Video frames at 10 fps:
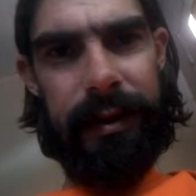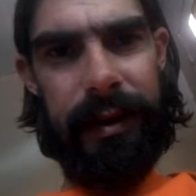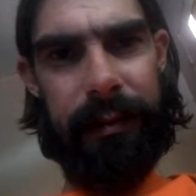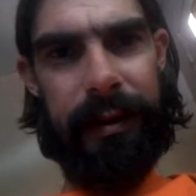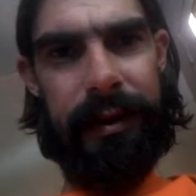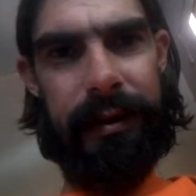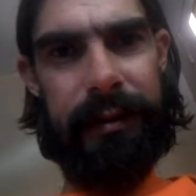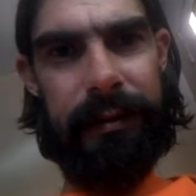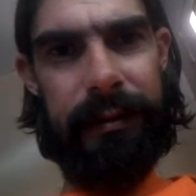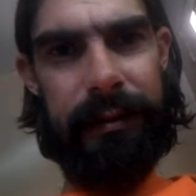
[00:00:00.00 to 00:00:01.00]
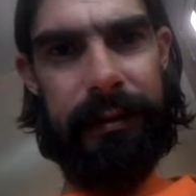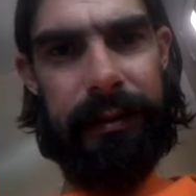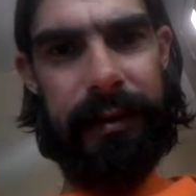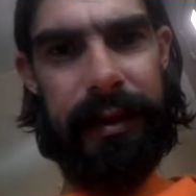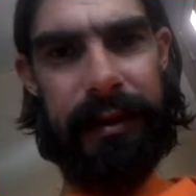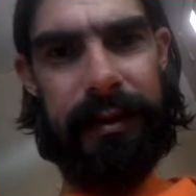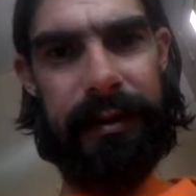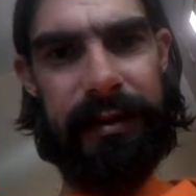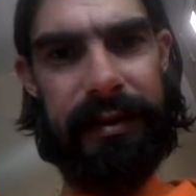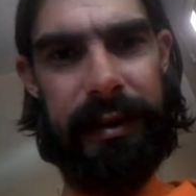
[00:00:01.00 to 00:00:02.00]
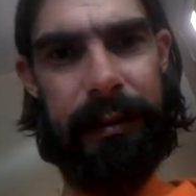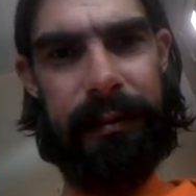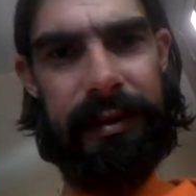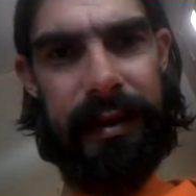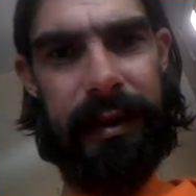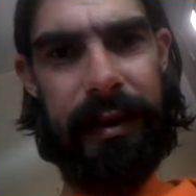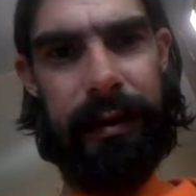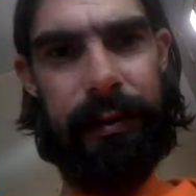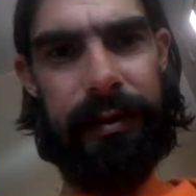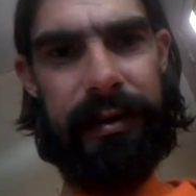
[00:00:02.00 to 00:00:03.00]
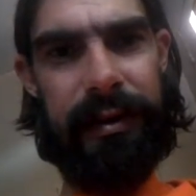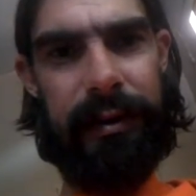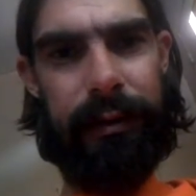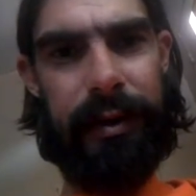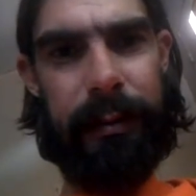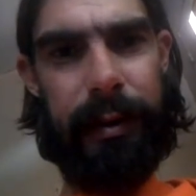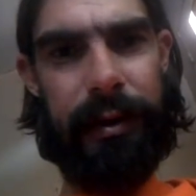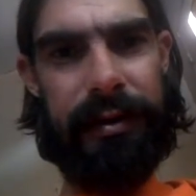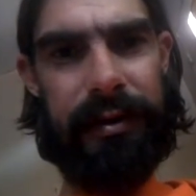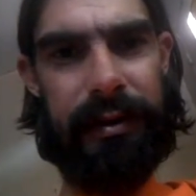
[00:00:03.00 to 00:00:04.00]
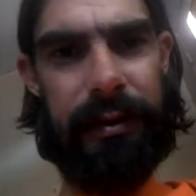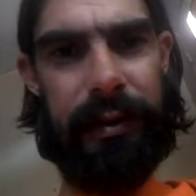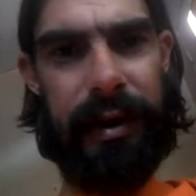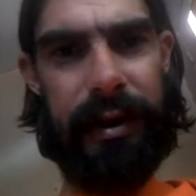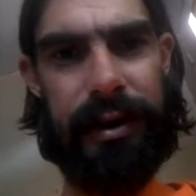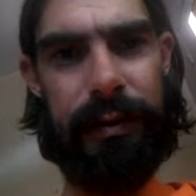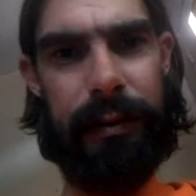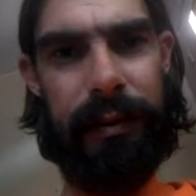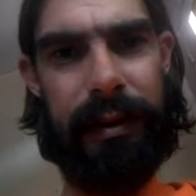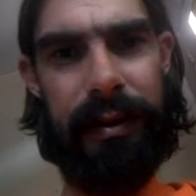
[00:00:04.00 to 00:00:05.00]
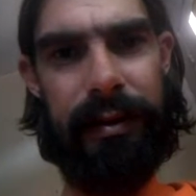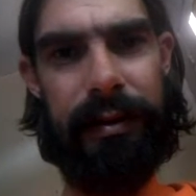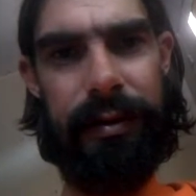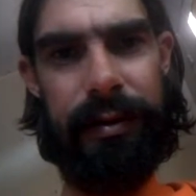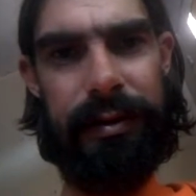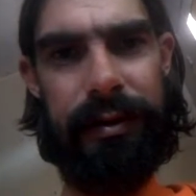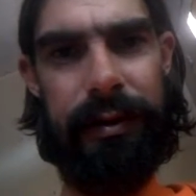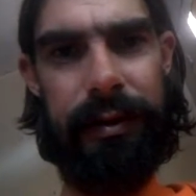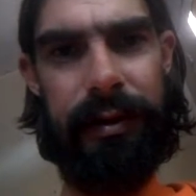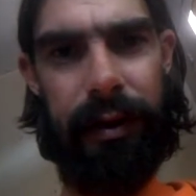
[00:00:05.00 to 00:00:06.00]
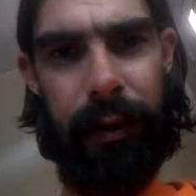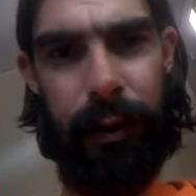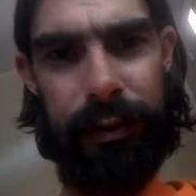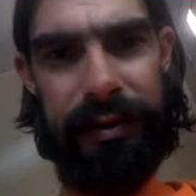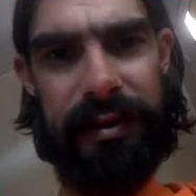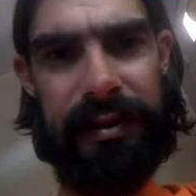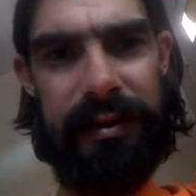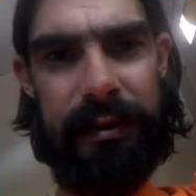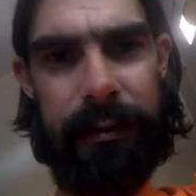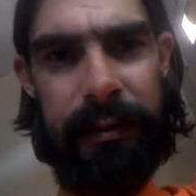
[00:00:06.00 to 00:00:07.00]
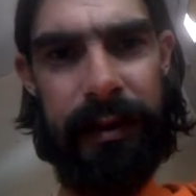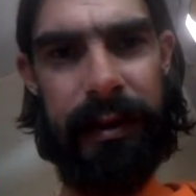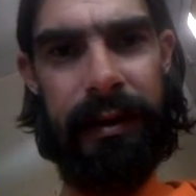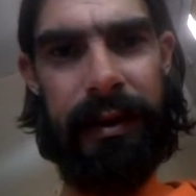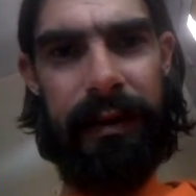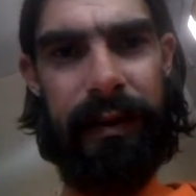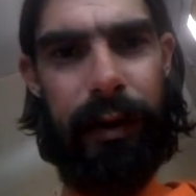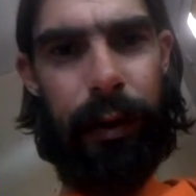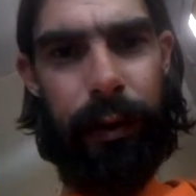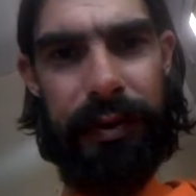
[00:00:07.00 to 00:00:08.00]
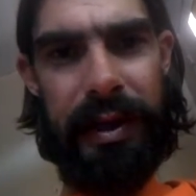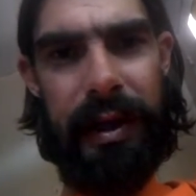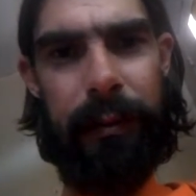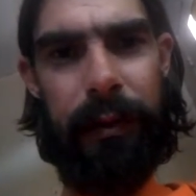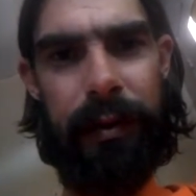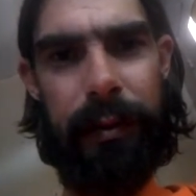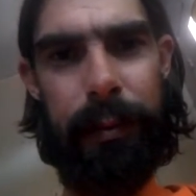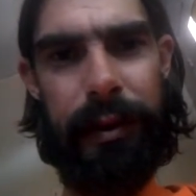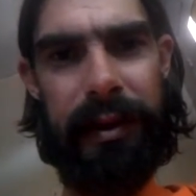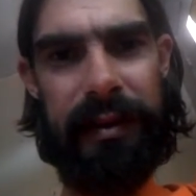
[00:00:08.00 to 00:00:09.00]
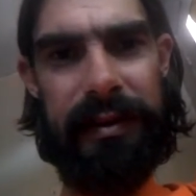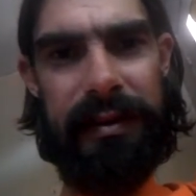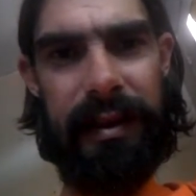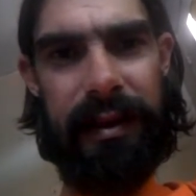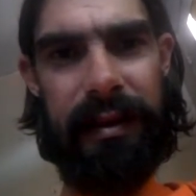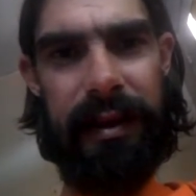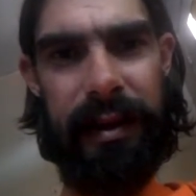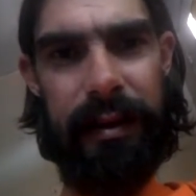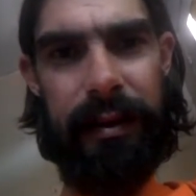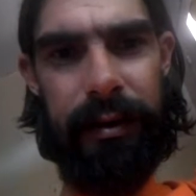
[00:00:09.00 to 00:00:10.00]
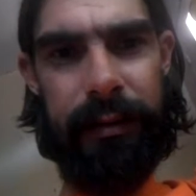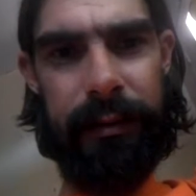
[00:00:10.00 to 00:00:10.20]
I mean, it seems like I was the only person who actually understood the whole system the whole time we were putting this thing together.